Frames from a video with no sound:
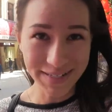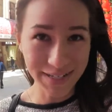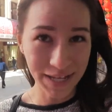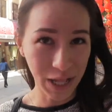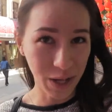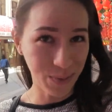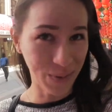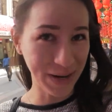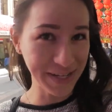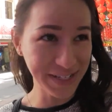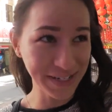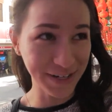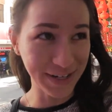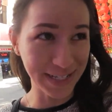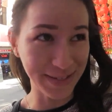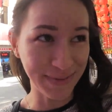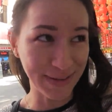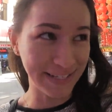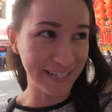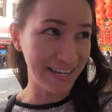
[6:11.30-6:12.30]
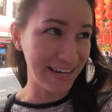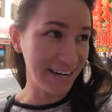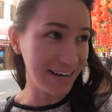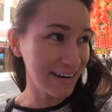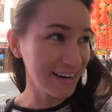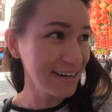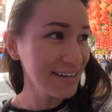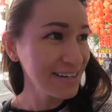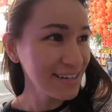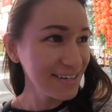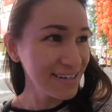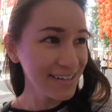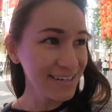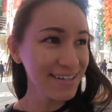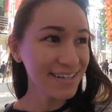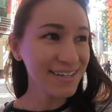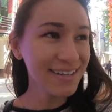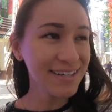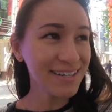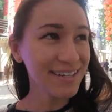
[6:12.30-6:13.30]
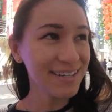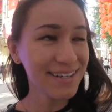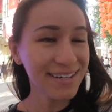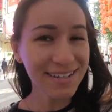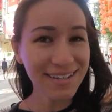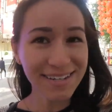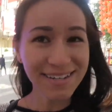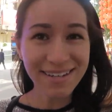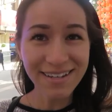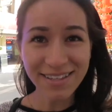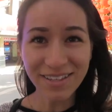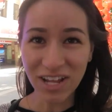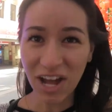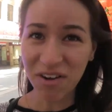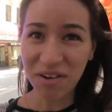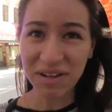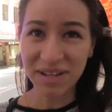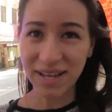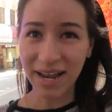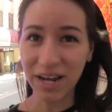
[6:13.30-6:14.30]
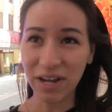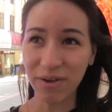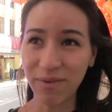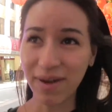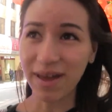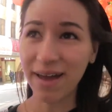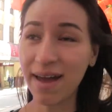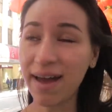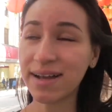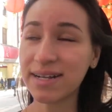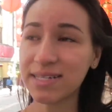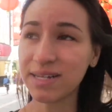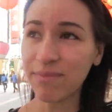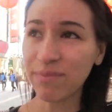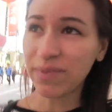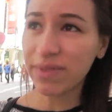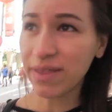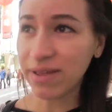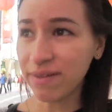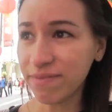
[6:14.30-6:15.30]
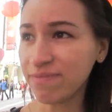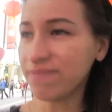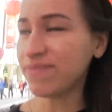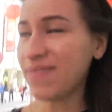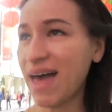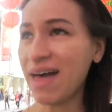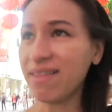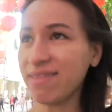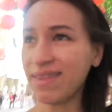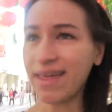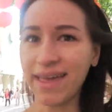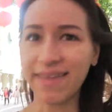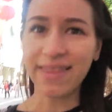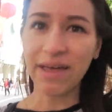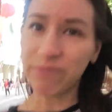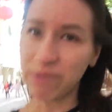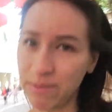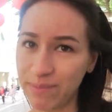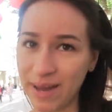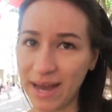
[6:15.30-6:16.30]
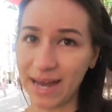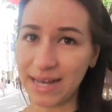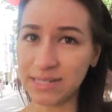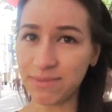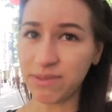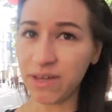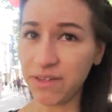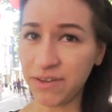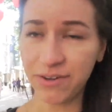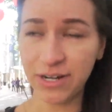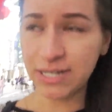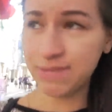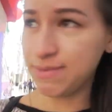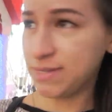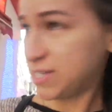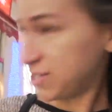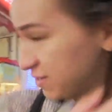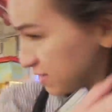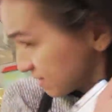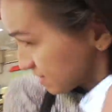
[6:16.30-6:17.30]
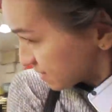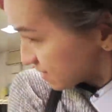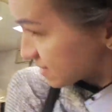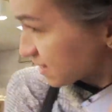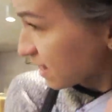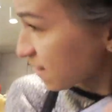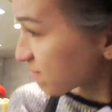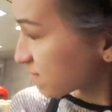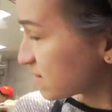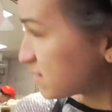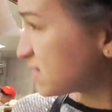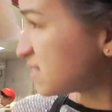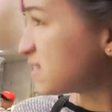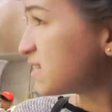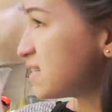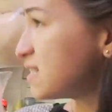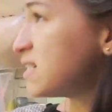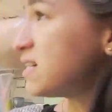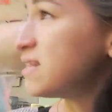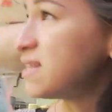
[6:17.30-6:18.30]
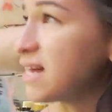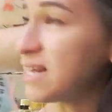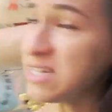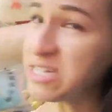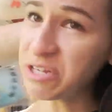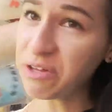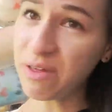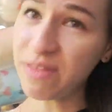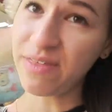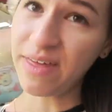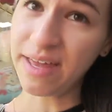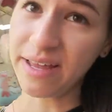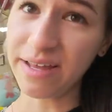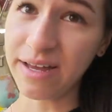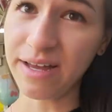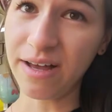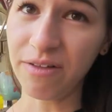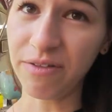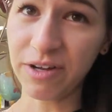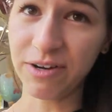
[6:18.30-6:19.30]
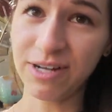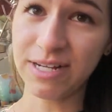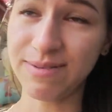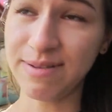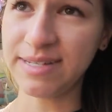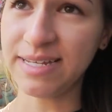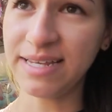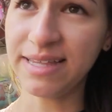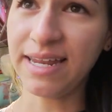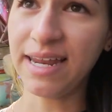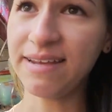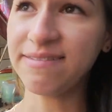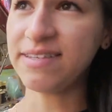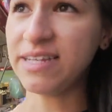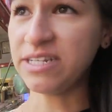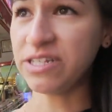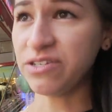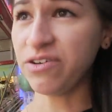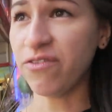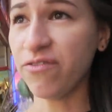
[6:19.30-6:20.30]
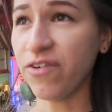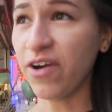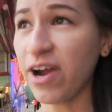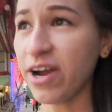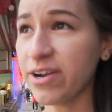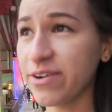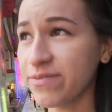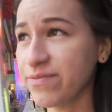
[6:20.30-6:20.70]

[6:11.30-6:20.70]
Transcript: celebrates Christmas here. Not really anyway, except the that lane that we passed with all the Christmas trees and stuff. That's the only thing, only Christmas thing that I've seen so far.